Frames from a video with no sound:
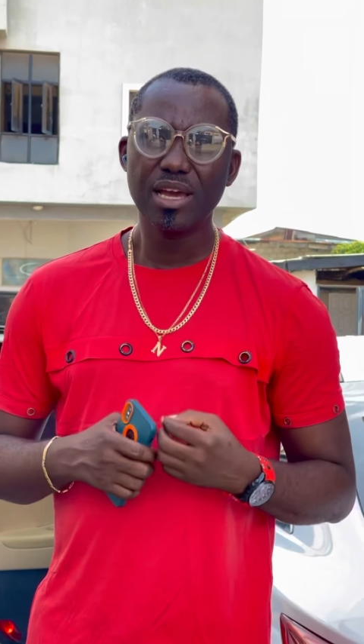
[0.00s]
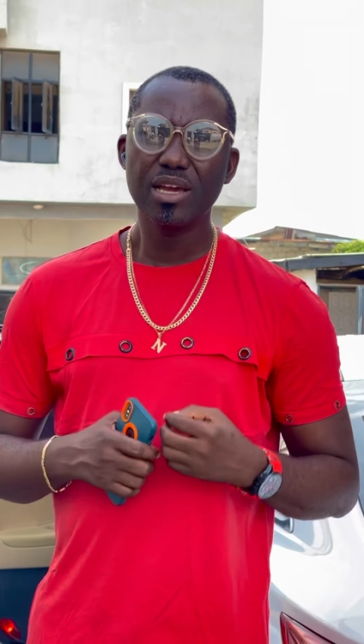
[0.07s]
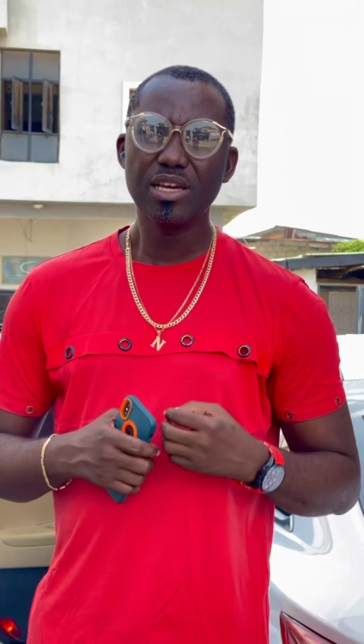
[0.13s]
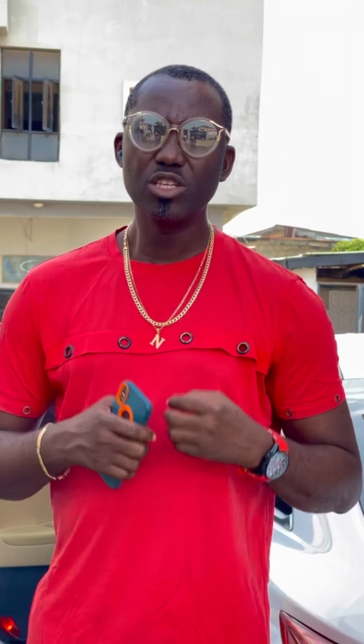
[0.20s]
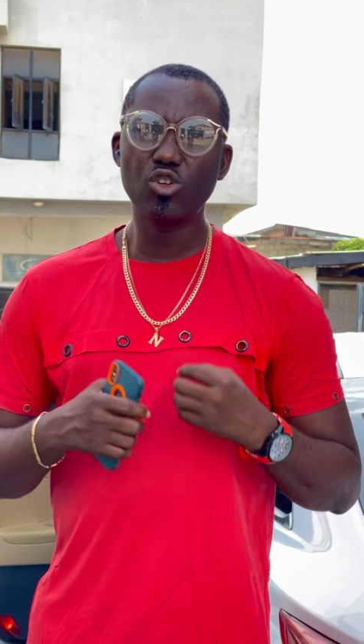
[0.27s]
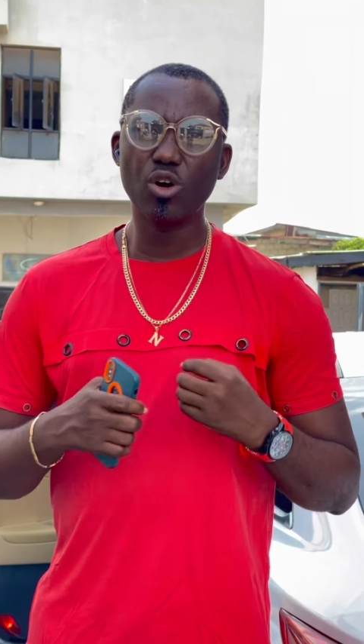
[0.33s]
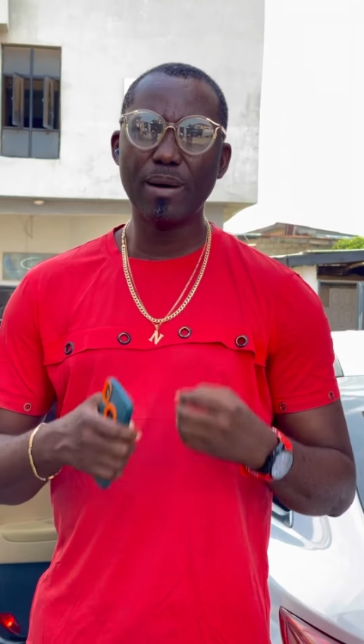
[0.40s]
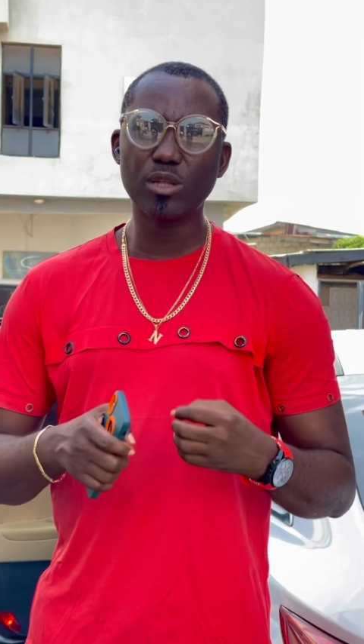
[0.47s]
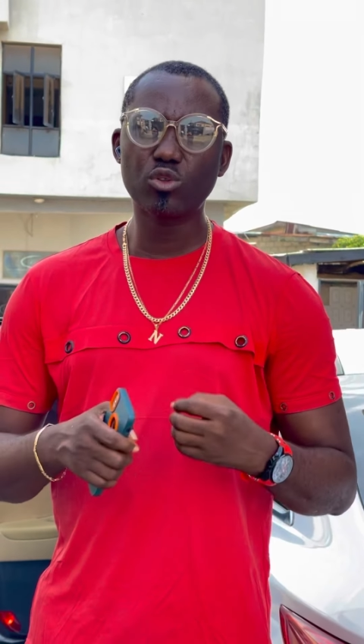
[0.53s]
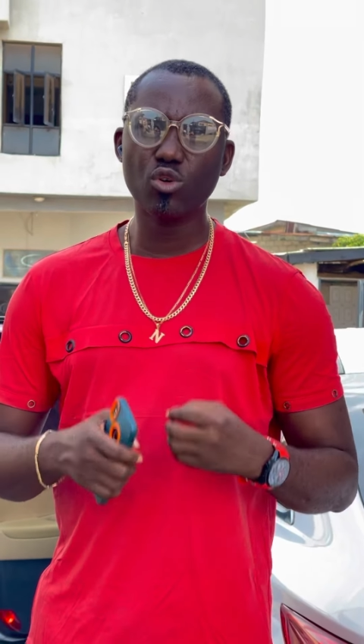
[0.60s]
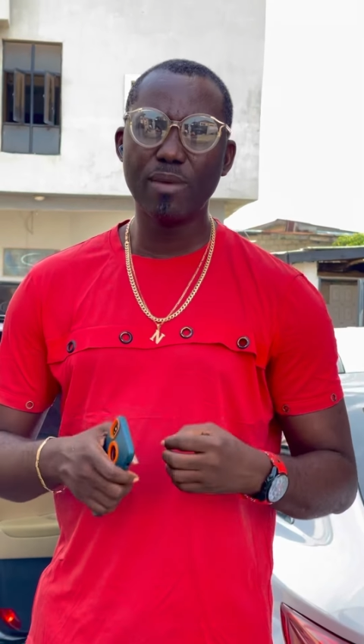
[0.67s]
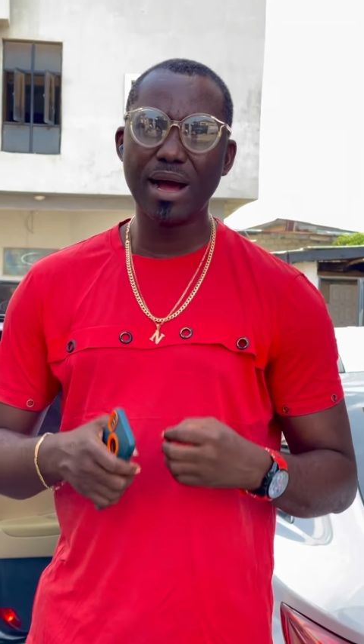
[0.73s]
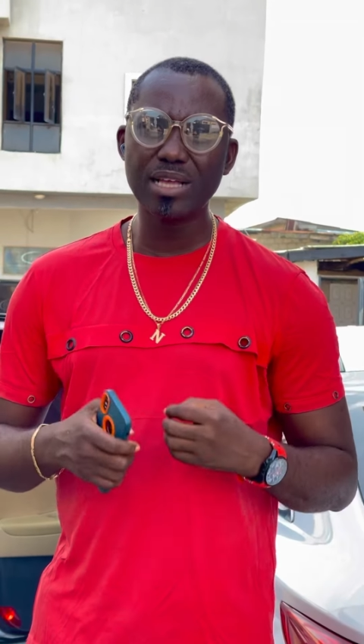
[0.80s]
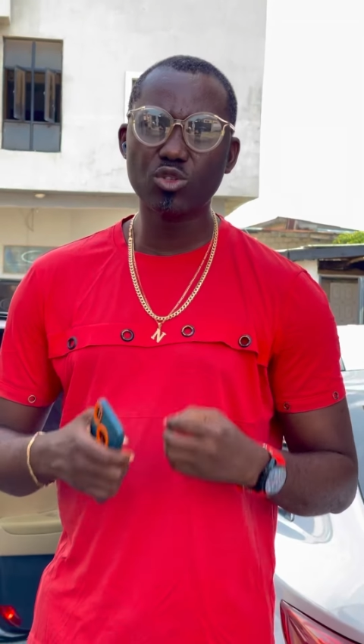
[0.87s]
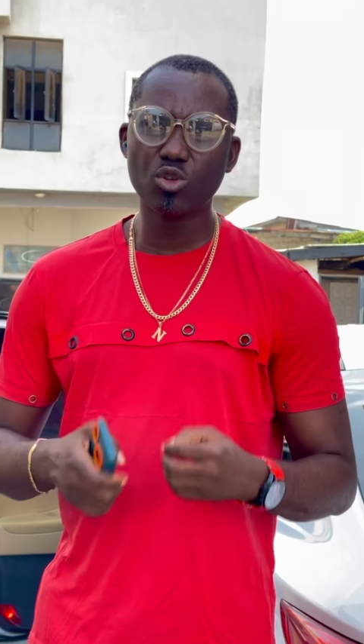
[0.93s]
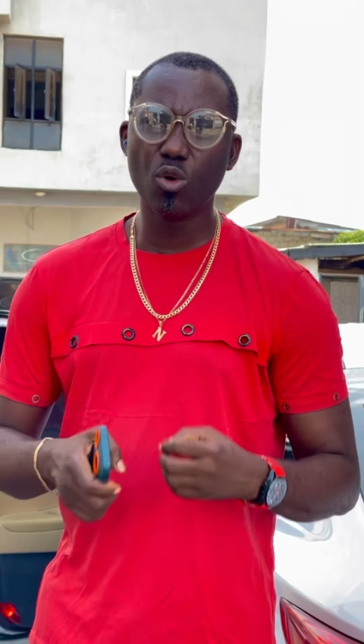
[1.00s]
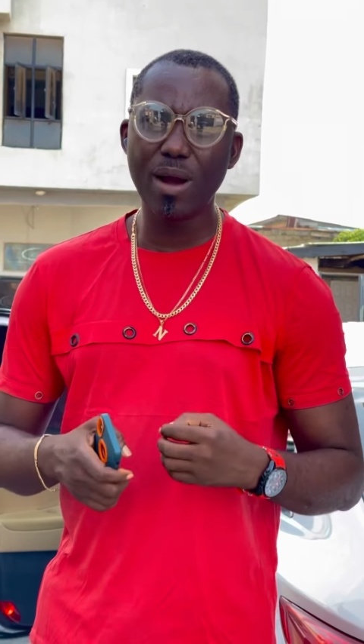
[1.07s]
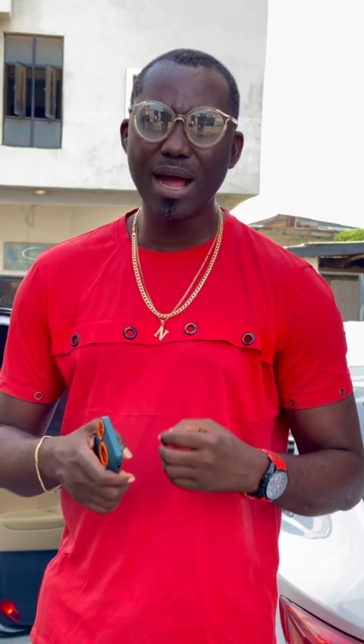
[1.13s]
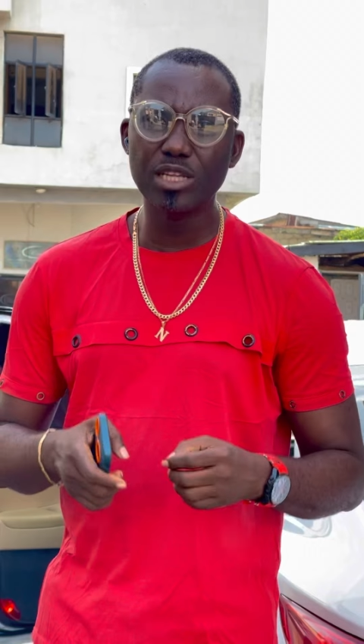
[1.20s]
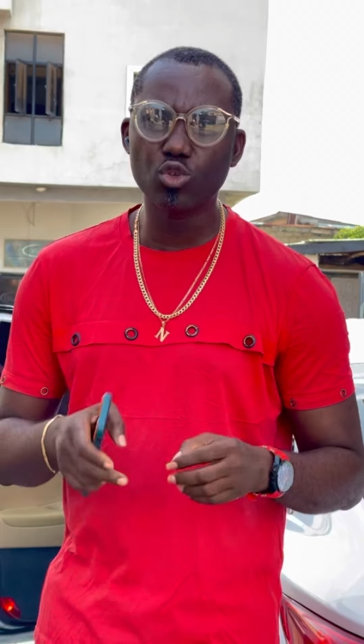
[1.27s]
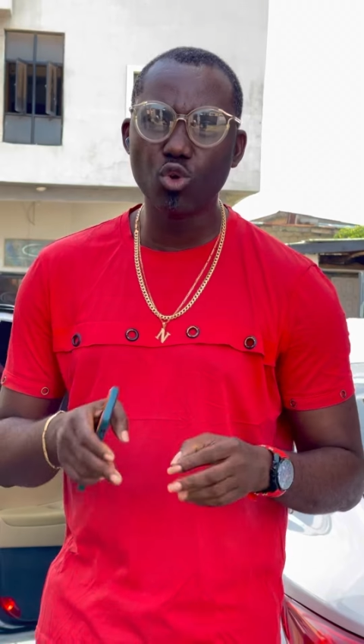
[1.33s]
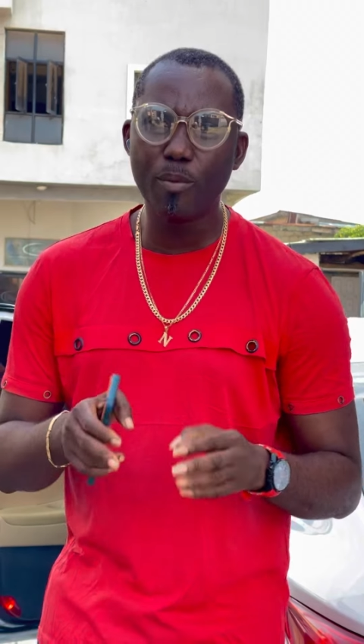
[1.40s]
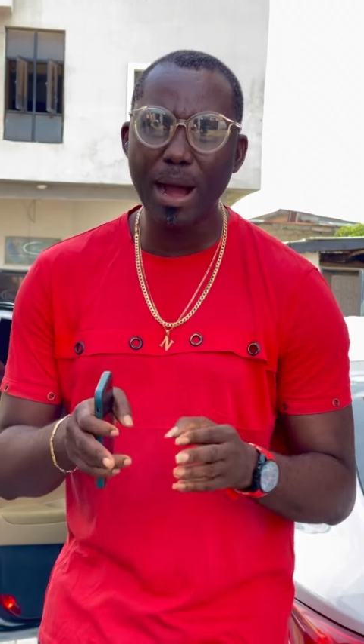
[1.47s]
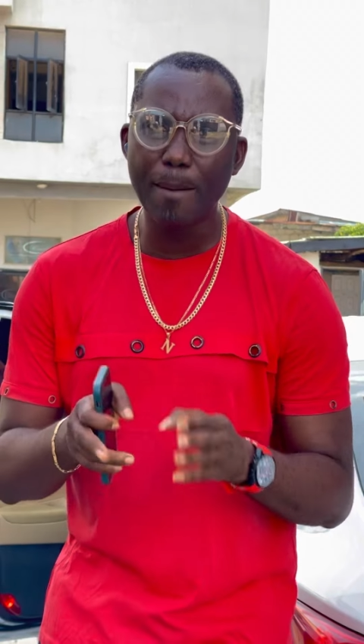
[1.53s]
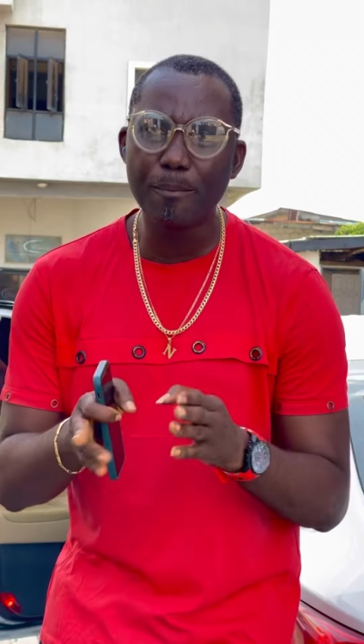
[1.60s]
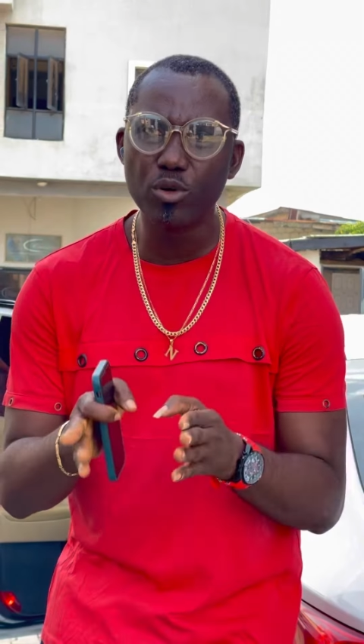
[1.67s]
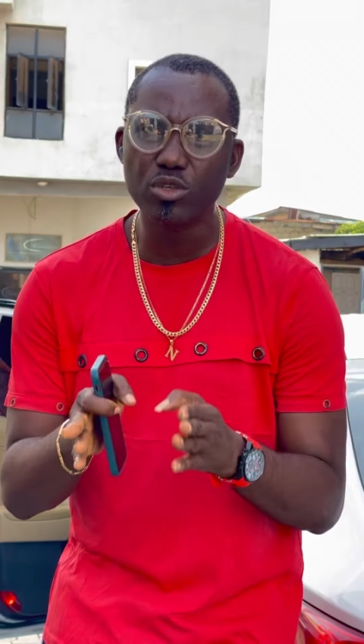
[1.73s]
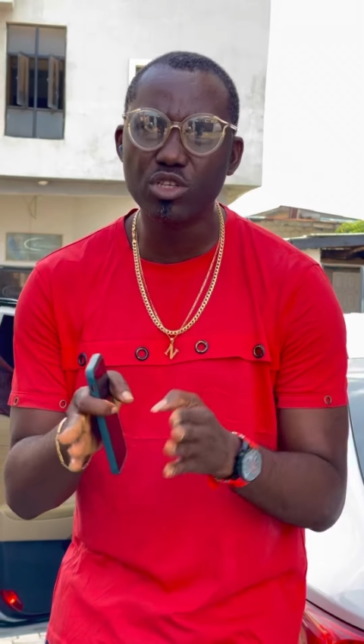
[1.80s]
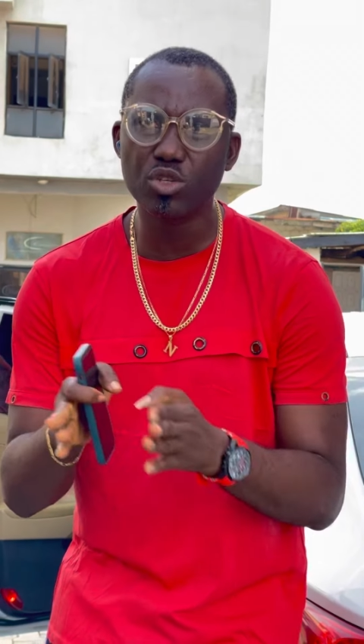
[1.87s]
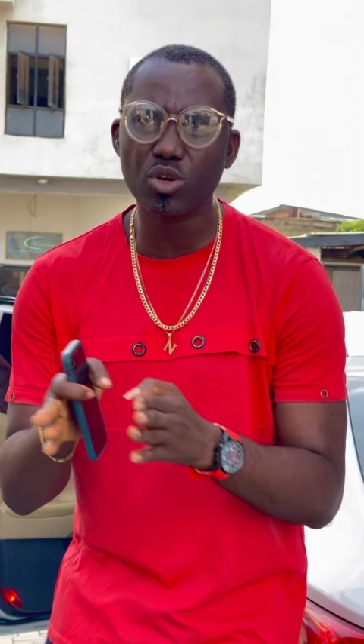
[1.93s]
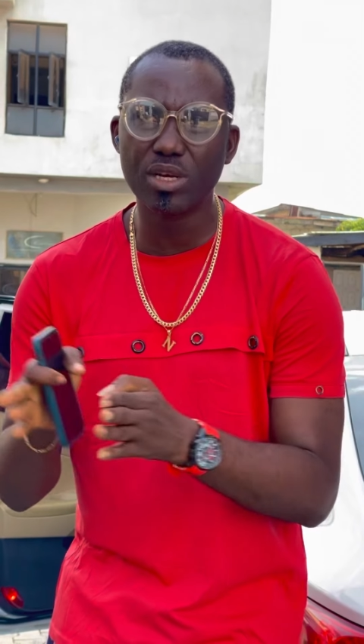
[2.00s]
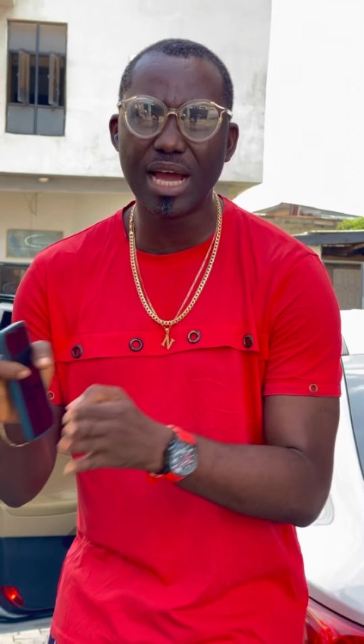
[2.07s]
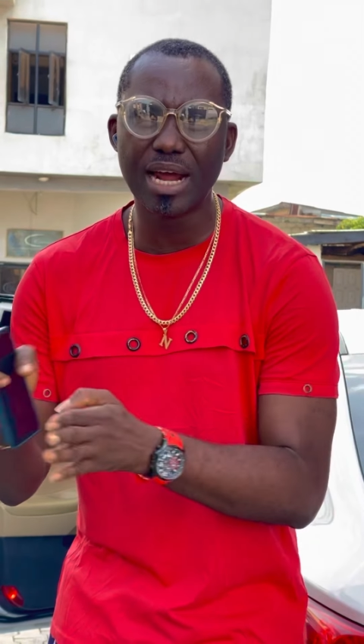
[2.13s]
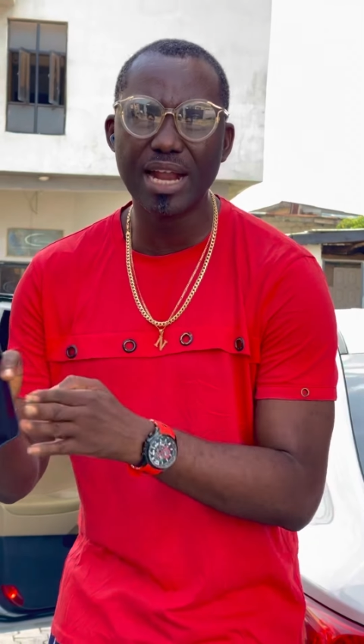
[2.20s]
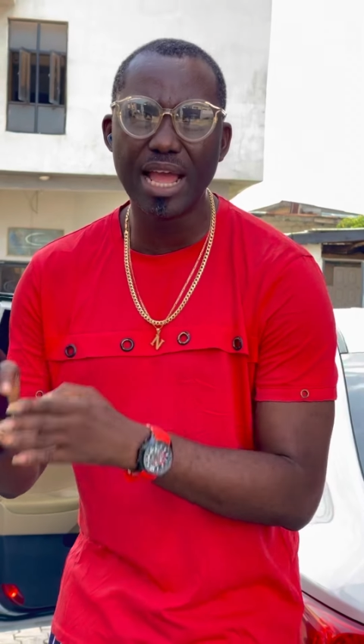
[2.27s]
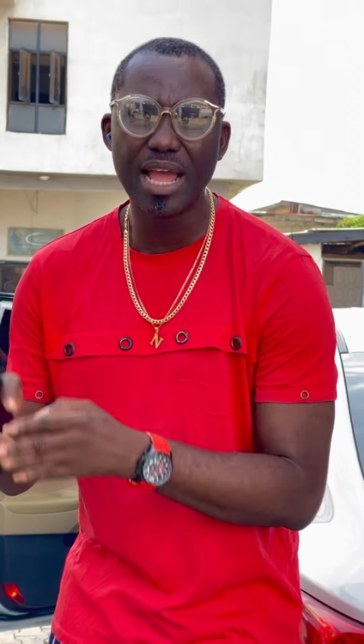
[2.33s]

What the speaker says: ijoba to ma so wa ni to ba position are.